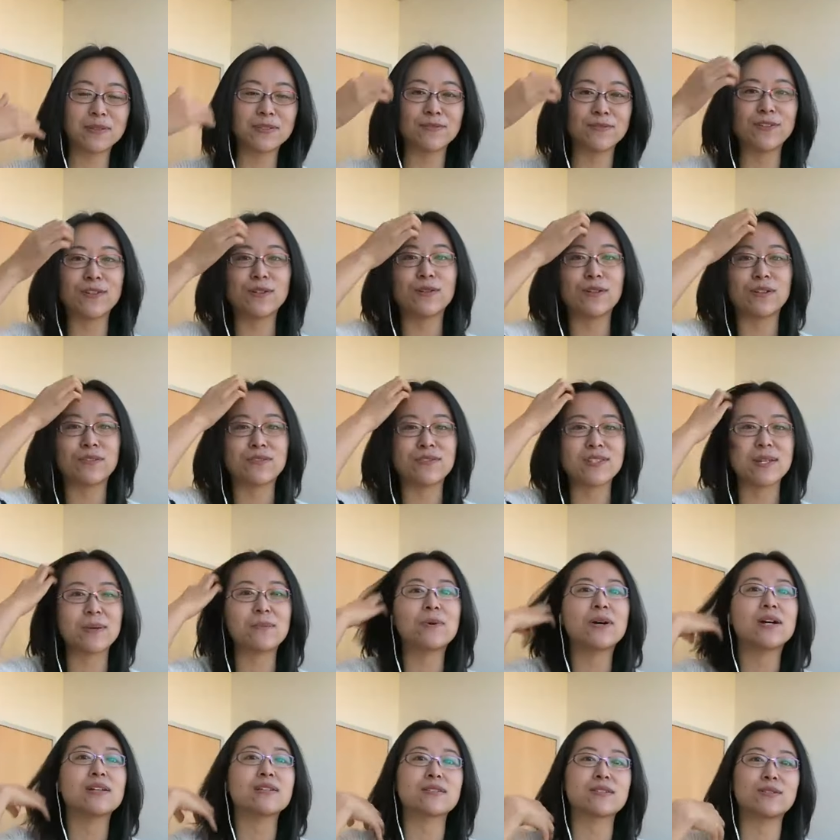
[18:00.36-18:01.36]
the phone if
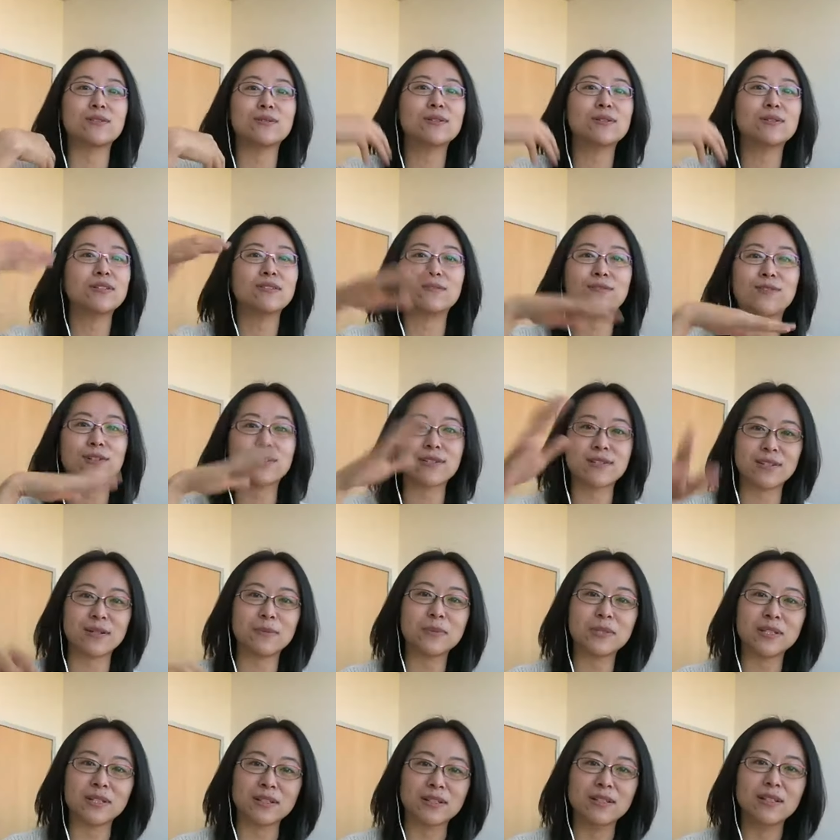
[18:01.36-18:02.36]
someone's looking for
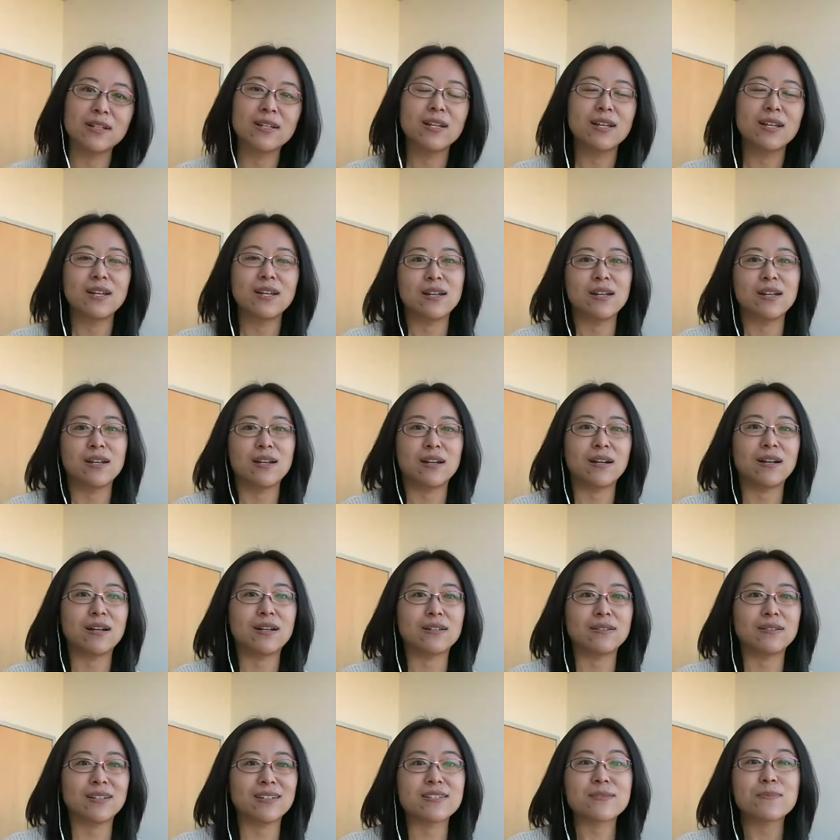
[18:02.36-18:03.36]
something,
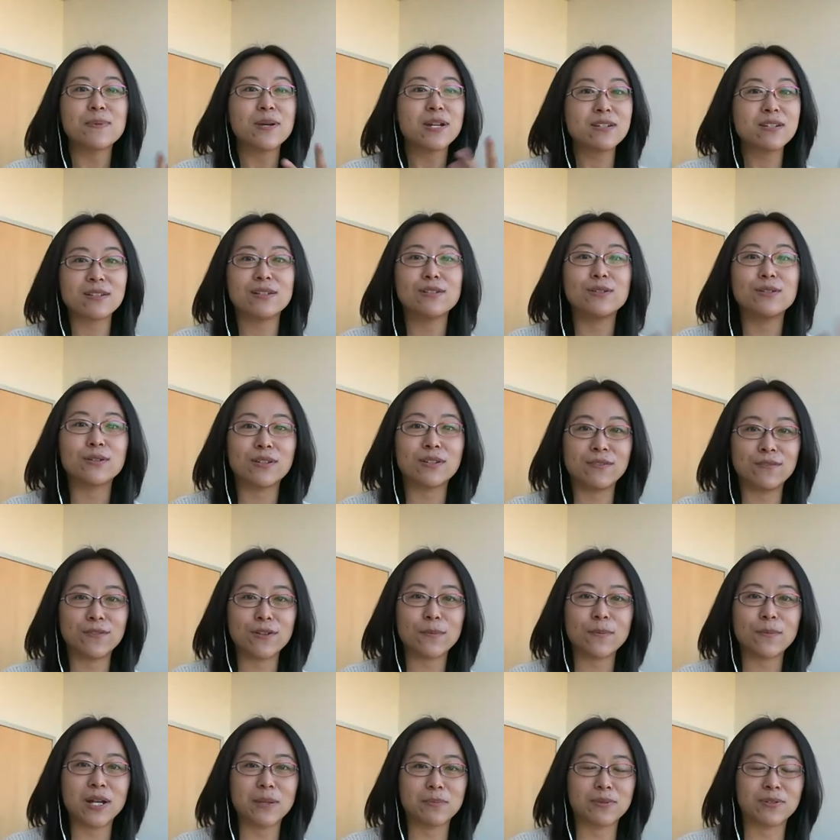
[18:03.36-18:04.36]
uh, especially looking
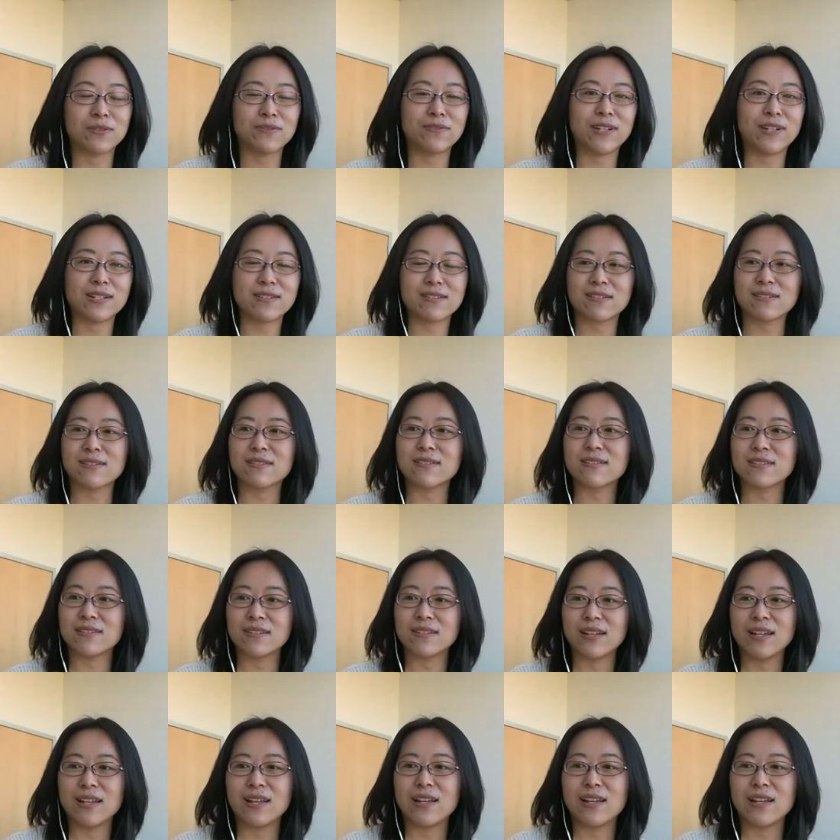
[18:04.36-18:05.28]
for my professors.